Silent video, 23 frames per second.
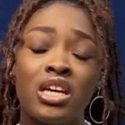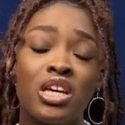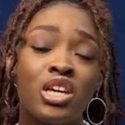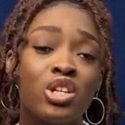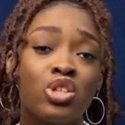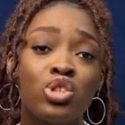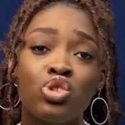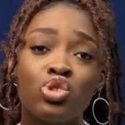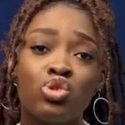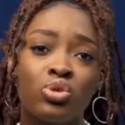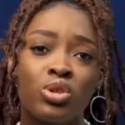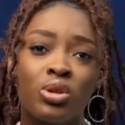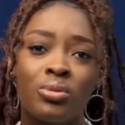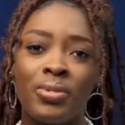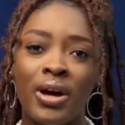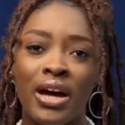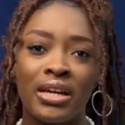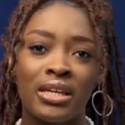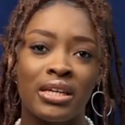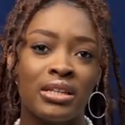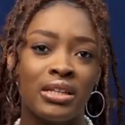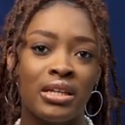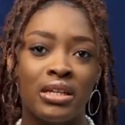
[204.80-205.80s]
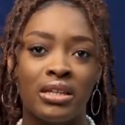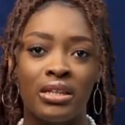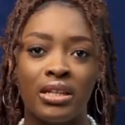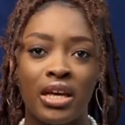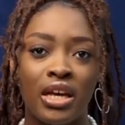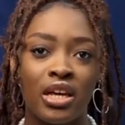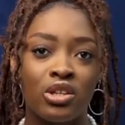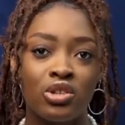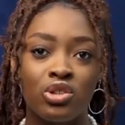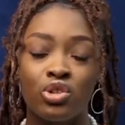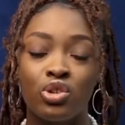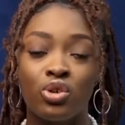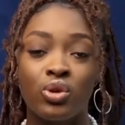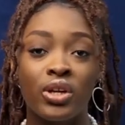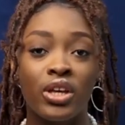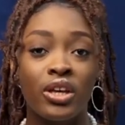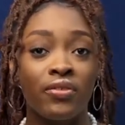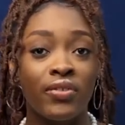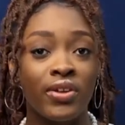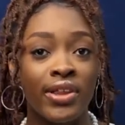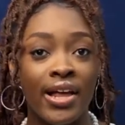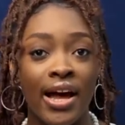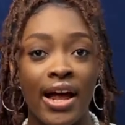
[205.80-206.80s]
history back in the days, you know,
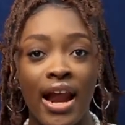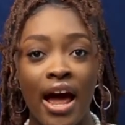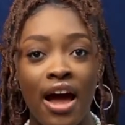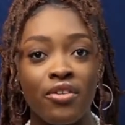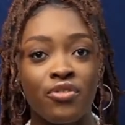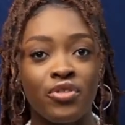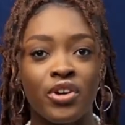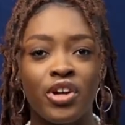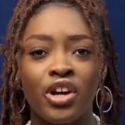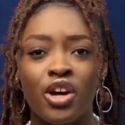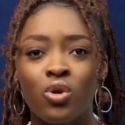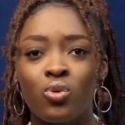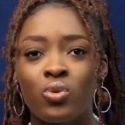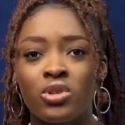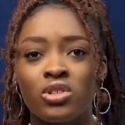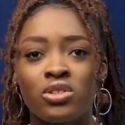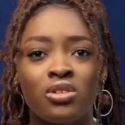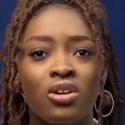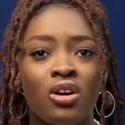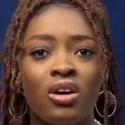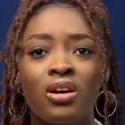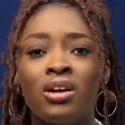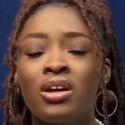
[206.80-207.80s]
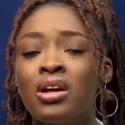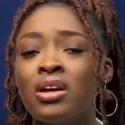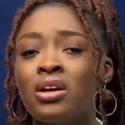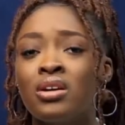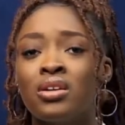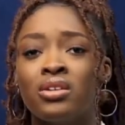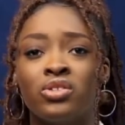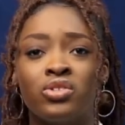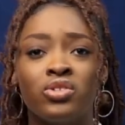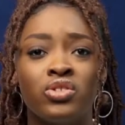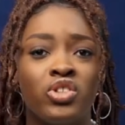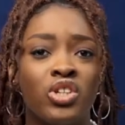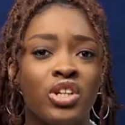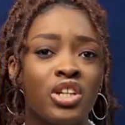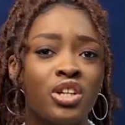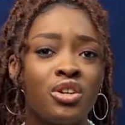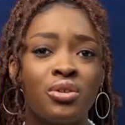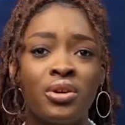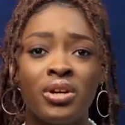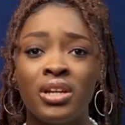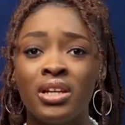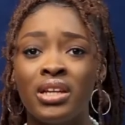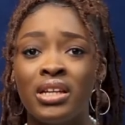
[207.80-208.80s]
given that Africa was not
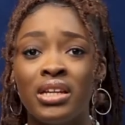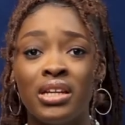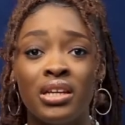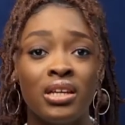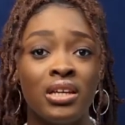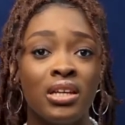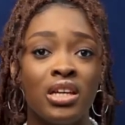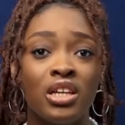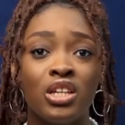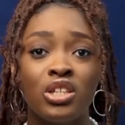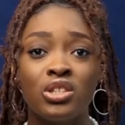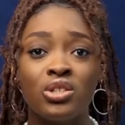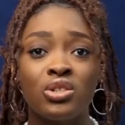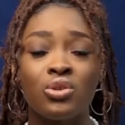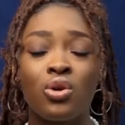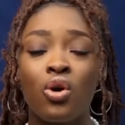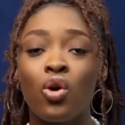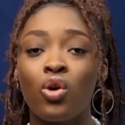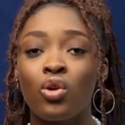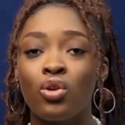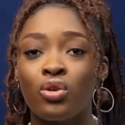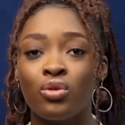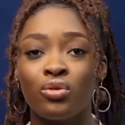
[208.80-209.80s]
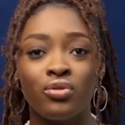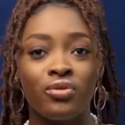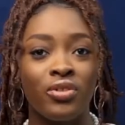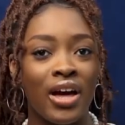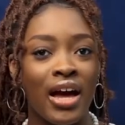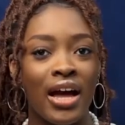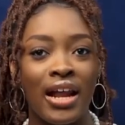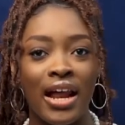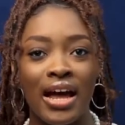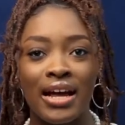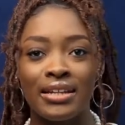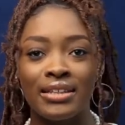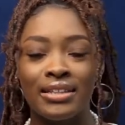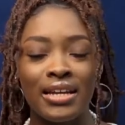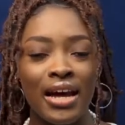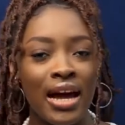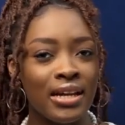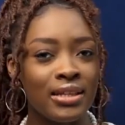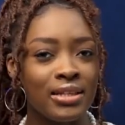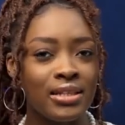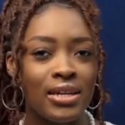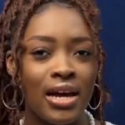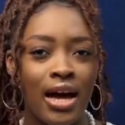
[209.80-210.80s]
generally into all of that at
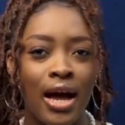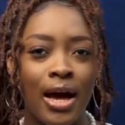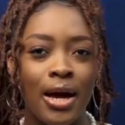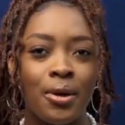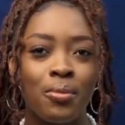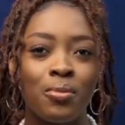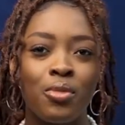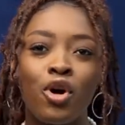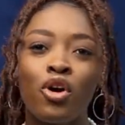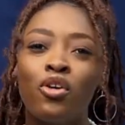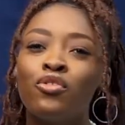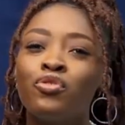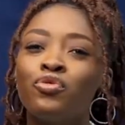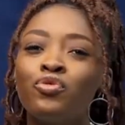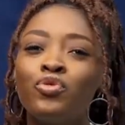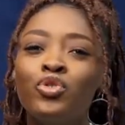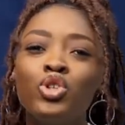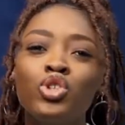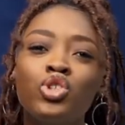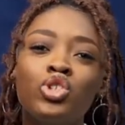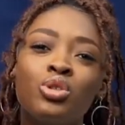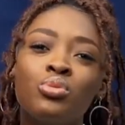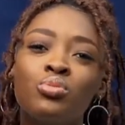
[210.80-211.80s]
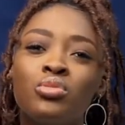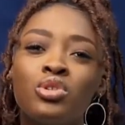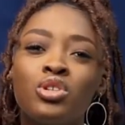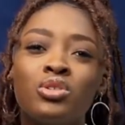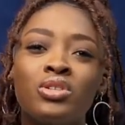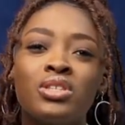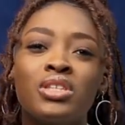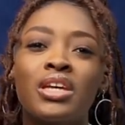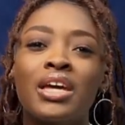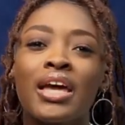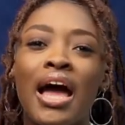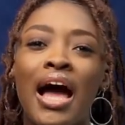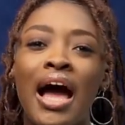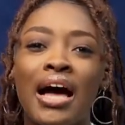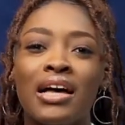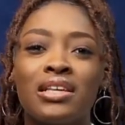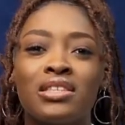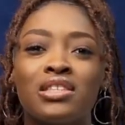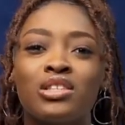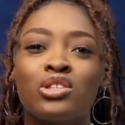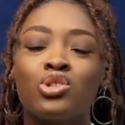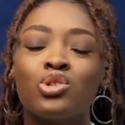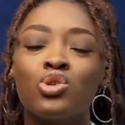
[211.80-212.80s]
that time. But Fuji music
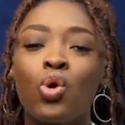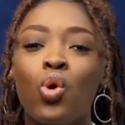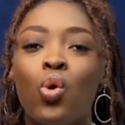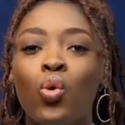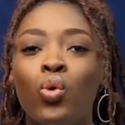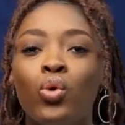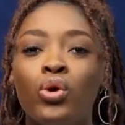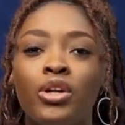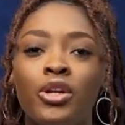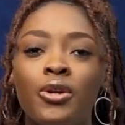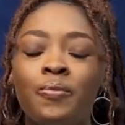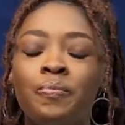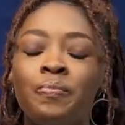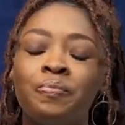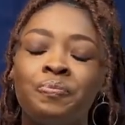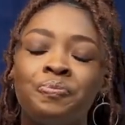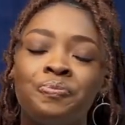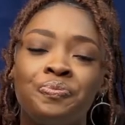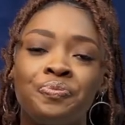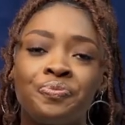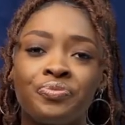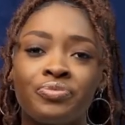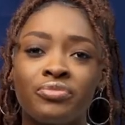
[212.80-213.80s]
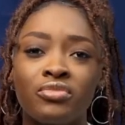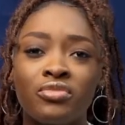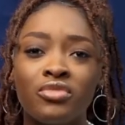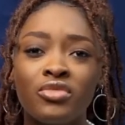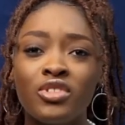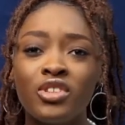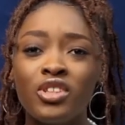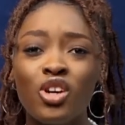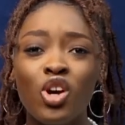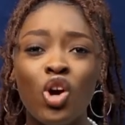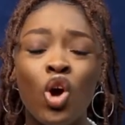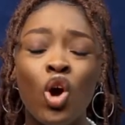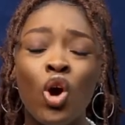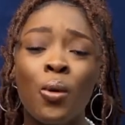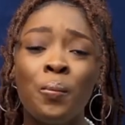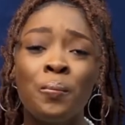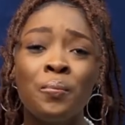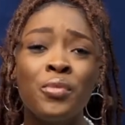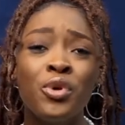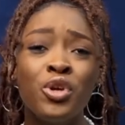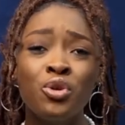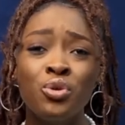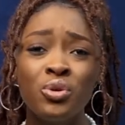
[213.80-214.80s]
has its own
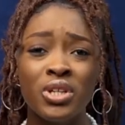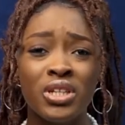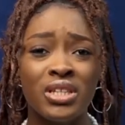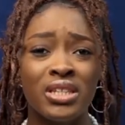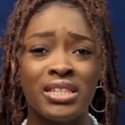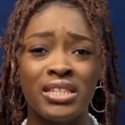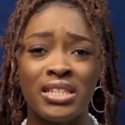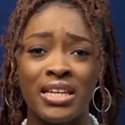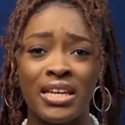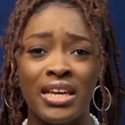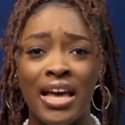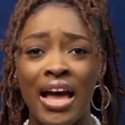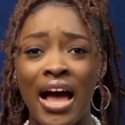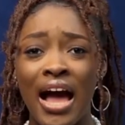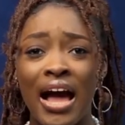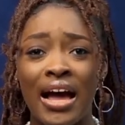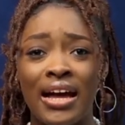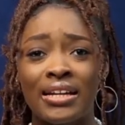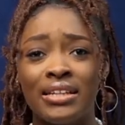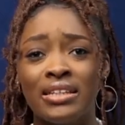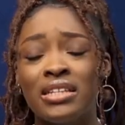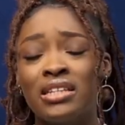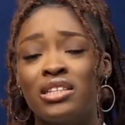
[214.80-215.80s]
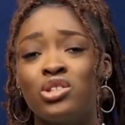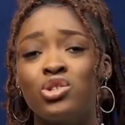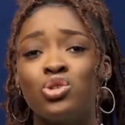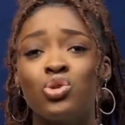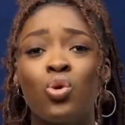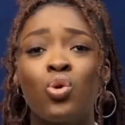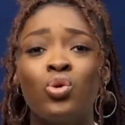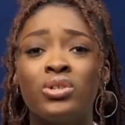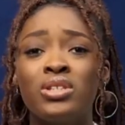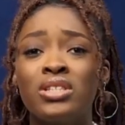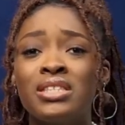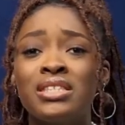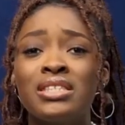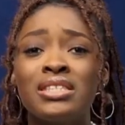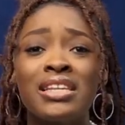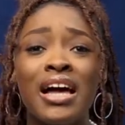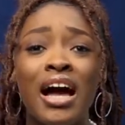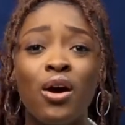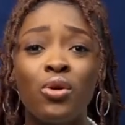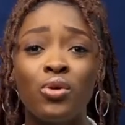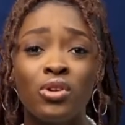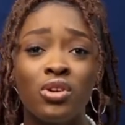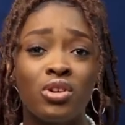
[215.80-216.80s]
community and its own
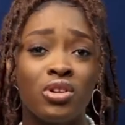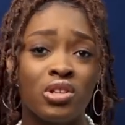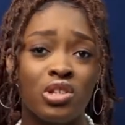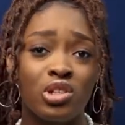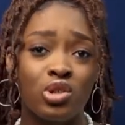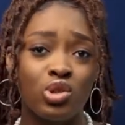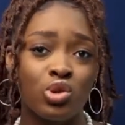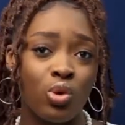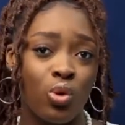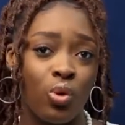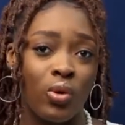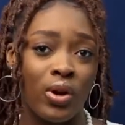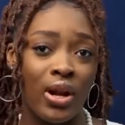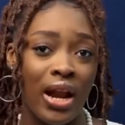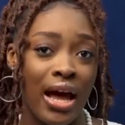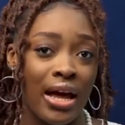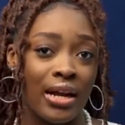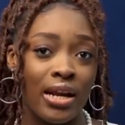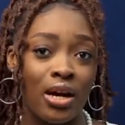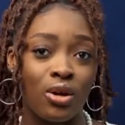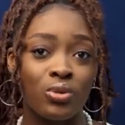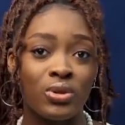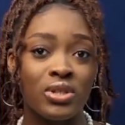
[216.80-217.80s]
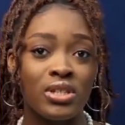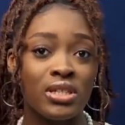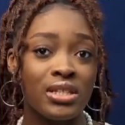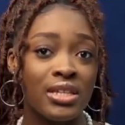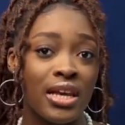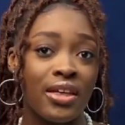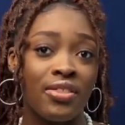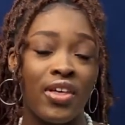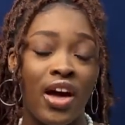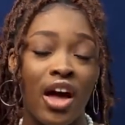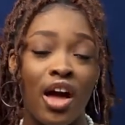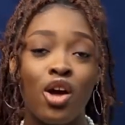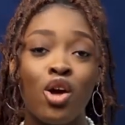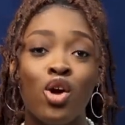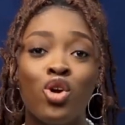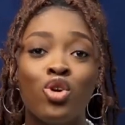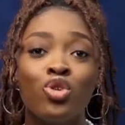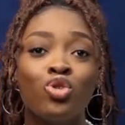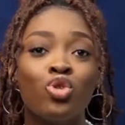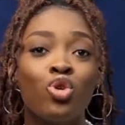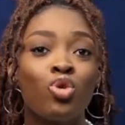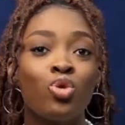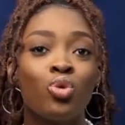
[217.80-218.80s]
sound on its own, and I would say that
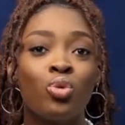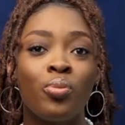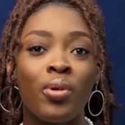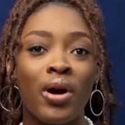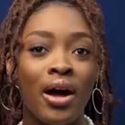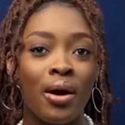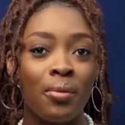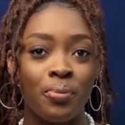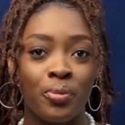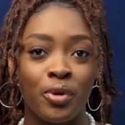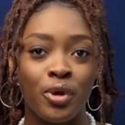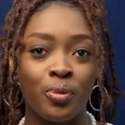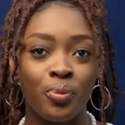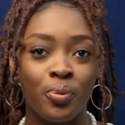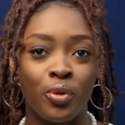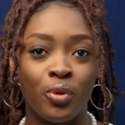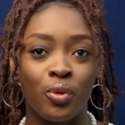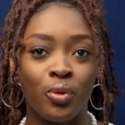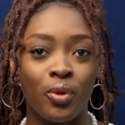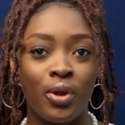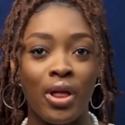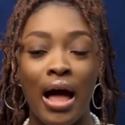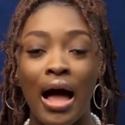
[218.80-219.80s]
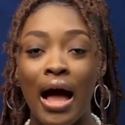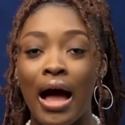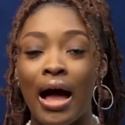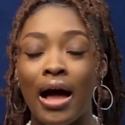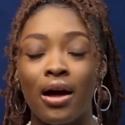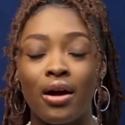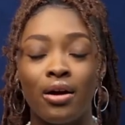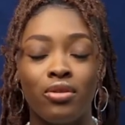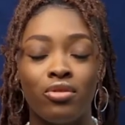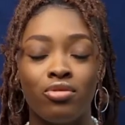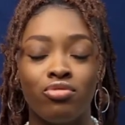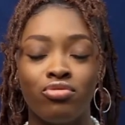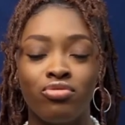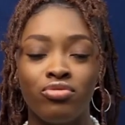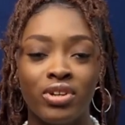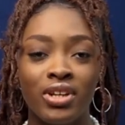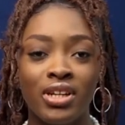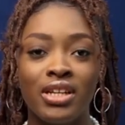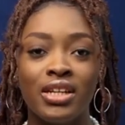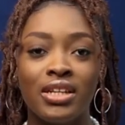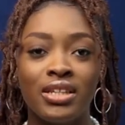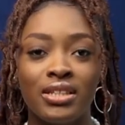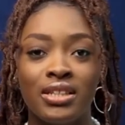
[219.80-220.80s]
Yoruba people are
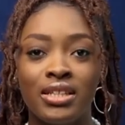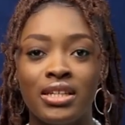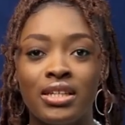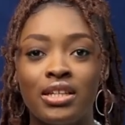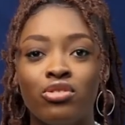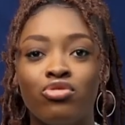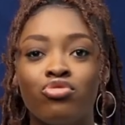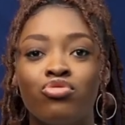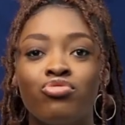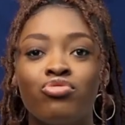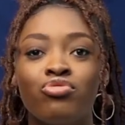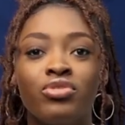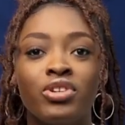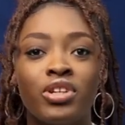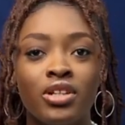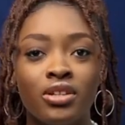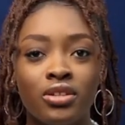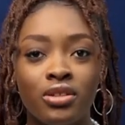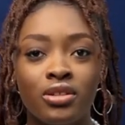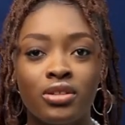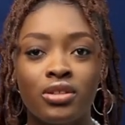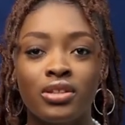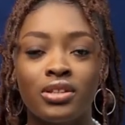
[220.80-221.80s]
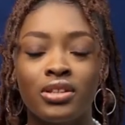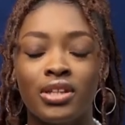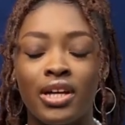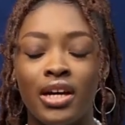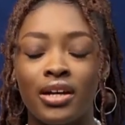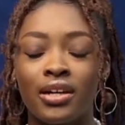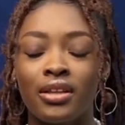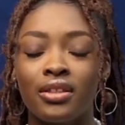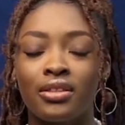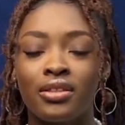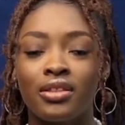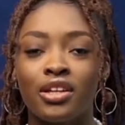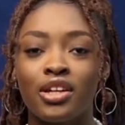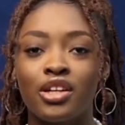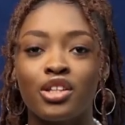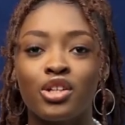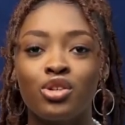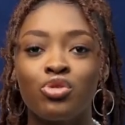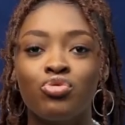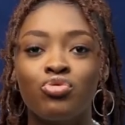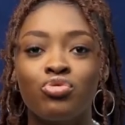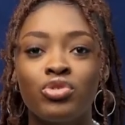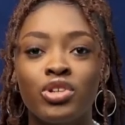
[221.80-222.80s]
really the real, that they're
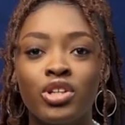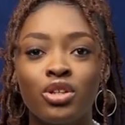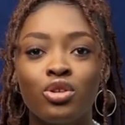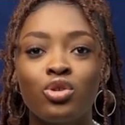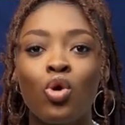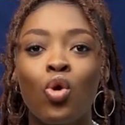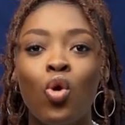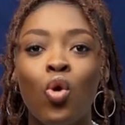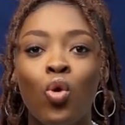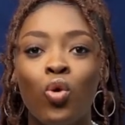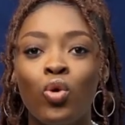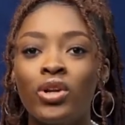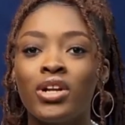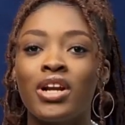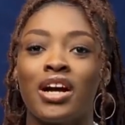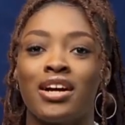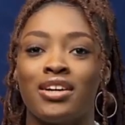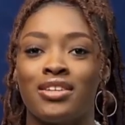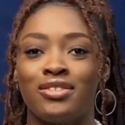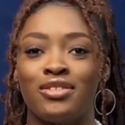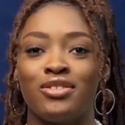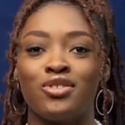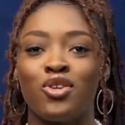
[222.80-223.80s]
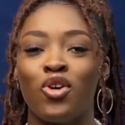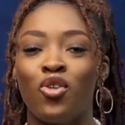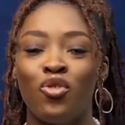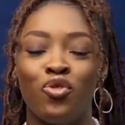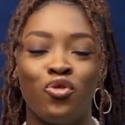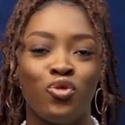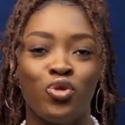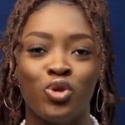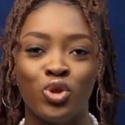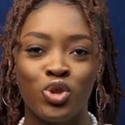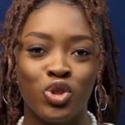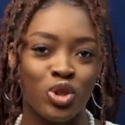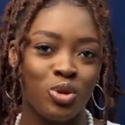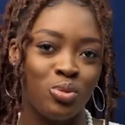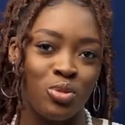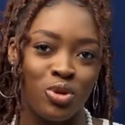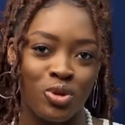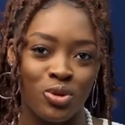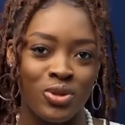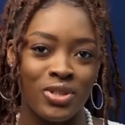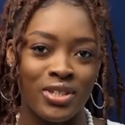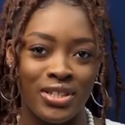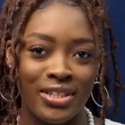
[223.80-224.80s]
the real owners of Fuji
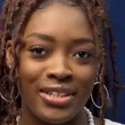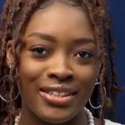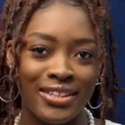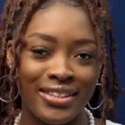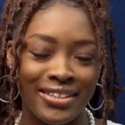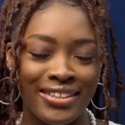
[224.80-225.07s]
music.